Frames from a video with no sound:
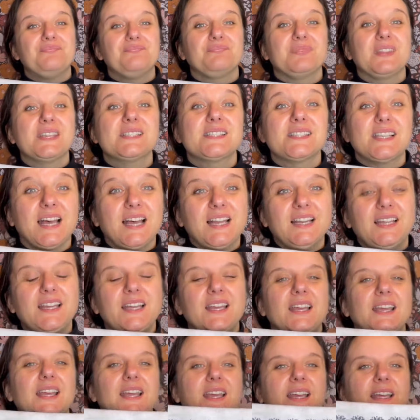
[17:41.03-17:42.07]
SAL.
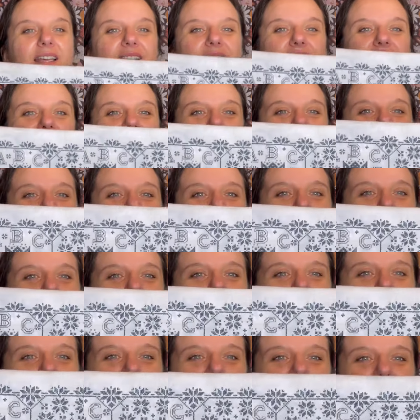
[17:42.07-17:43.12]
So
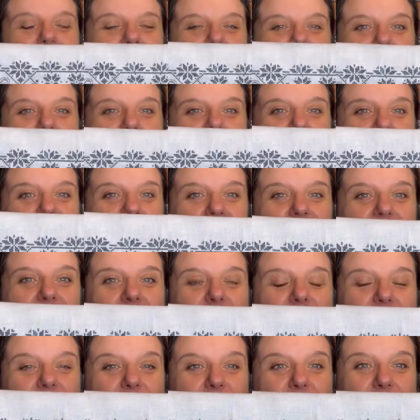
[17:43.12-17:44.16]

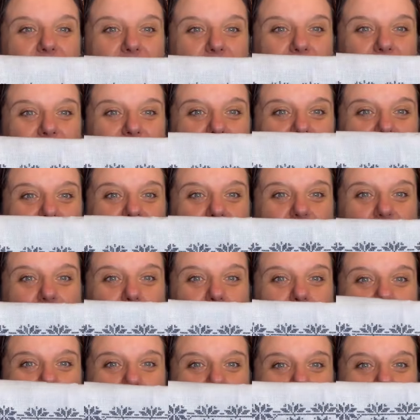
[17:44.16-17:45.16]
starting from the top,